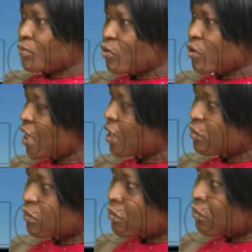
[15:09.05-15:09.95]
you
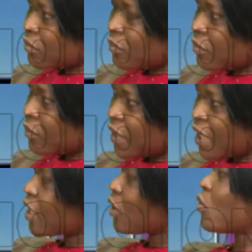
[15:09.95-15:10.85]
can
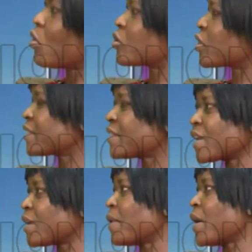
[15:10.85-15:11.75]
take a walk, you can
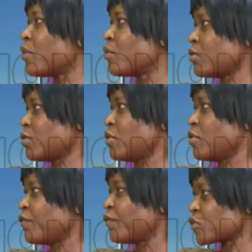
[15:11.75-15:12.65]
take a bow
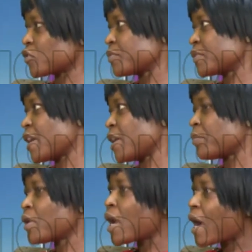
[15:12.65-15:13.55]
for some time.
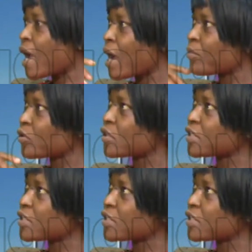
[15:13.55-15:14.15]
I am not